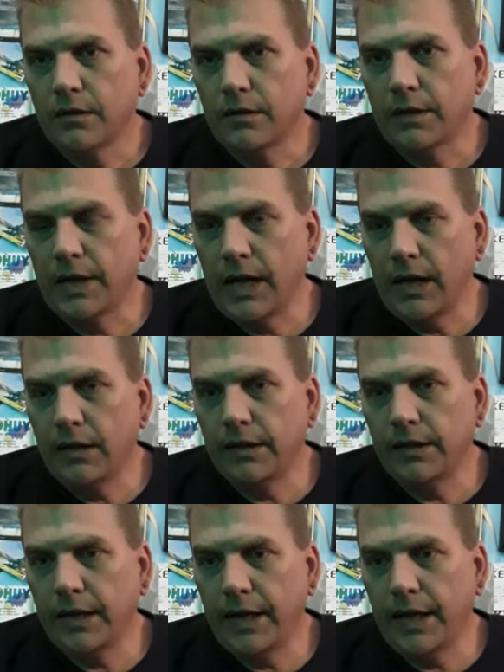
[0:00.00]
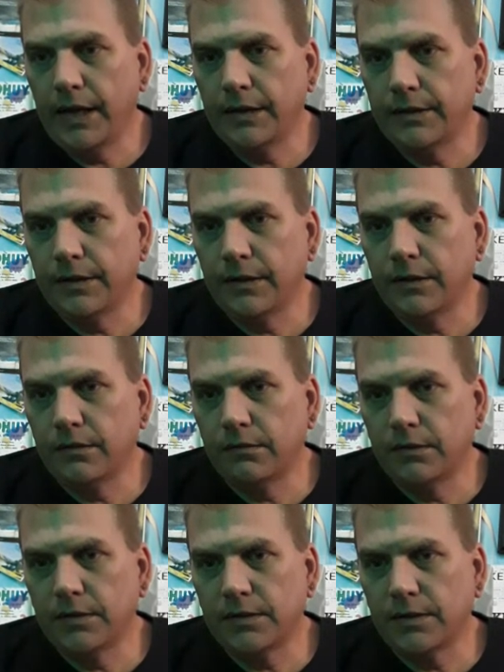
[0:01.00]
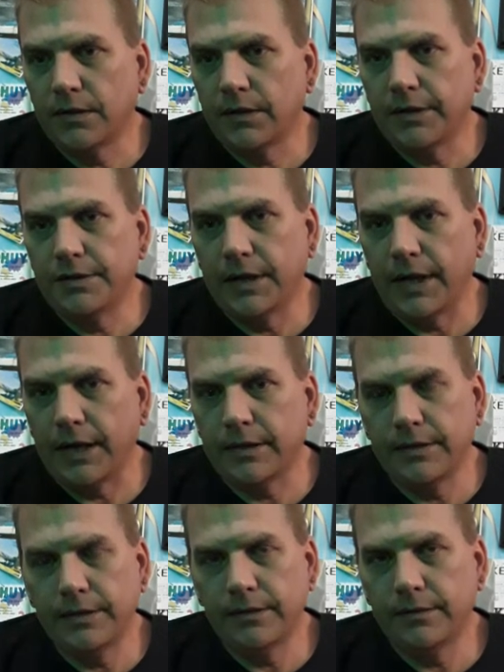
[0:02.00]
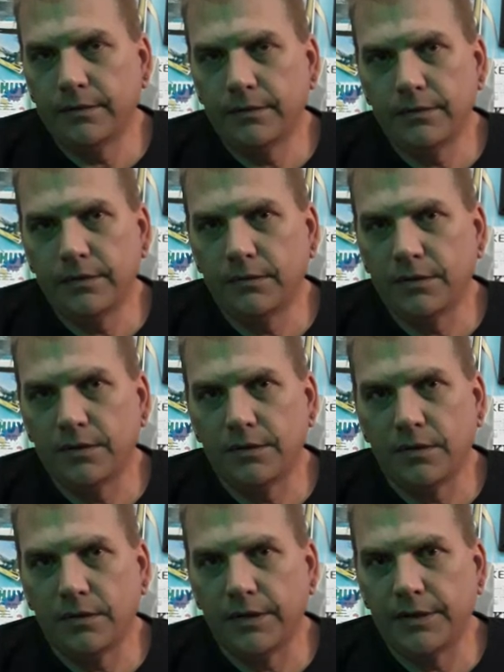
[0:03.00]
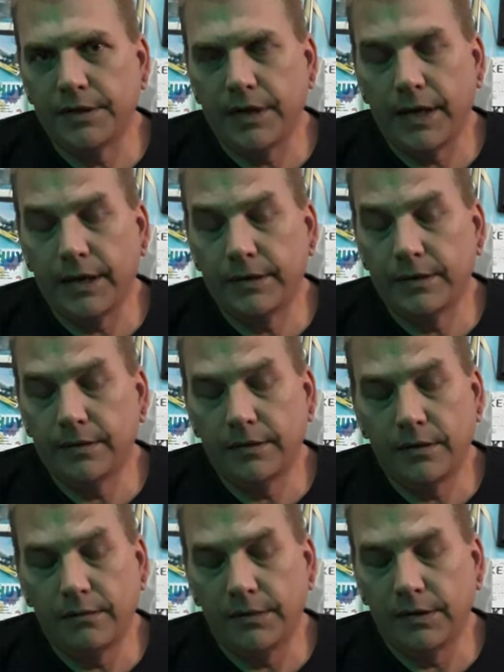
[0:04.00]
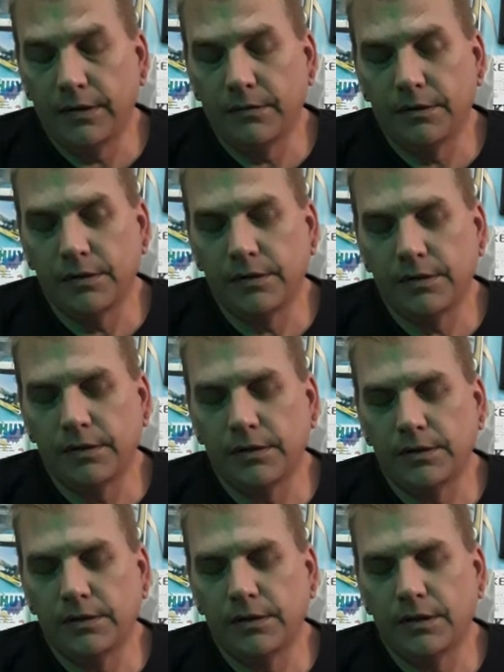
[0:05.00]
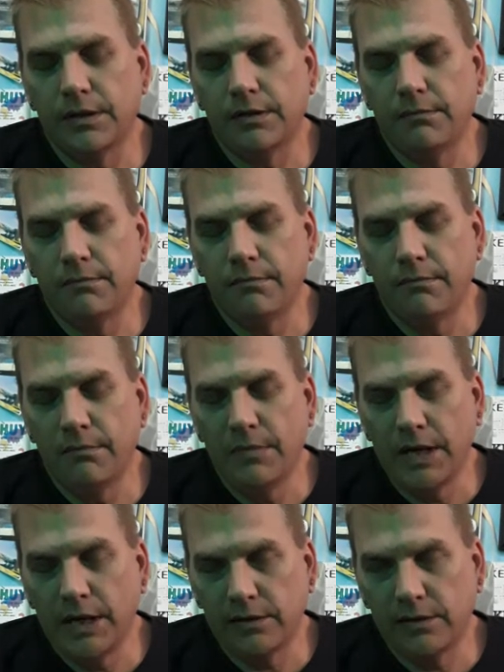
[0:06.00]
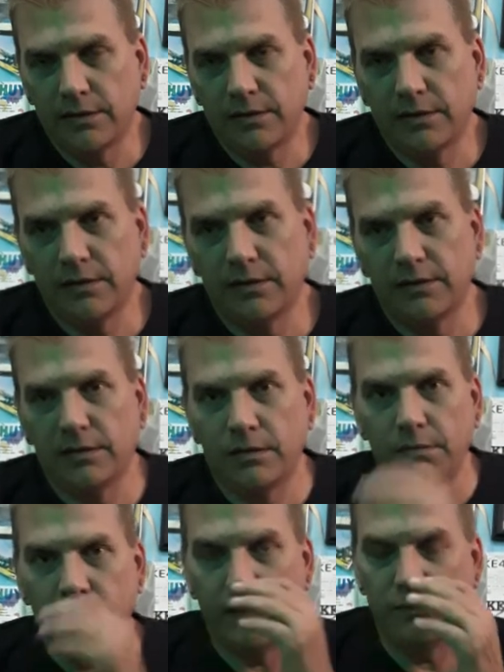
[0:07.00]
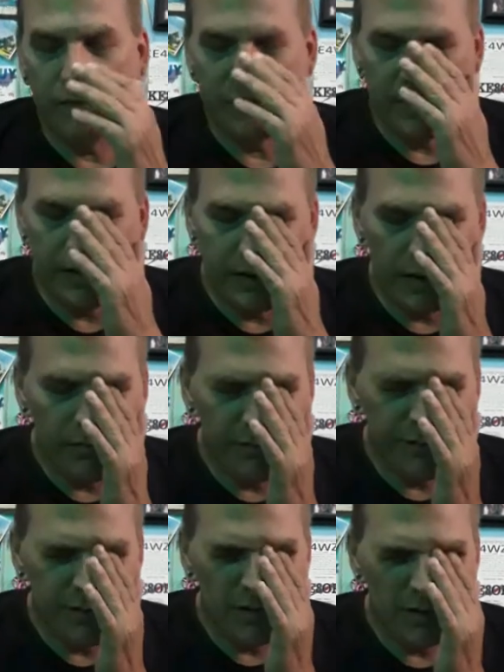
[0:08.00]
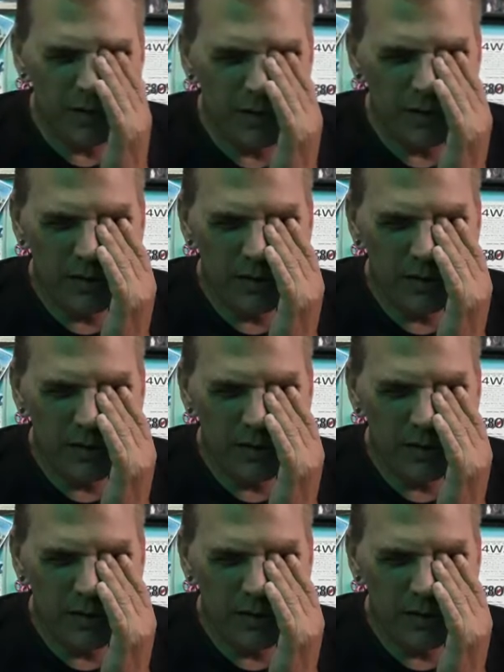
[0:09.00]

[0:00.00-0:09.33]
the Hailey I had there was totally jacked. It was totally jacked. I mean, it was just a mess. Somebody was in there before.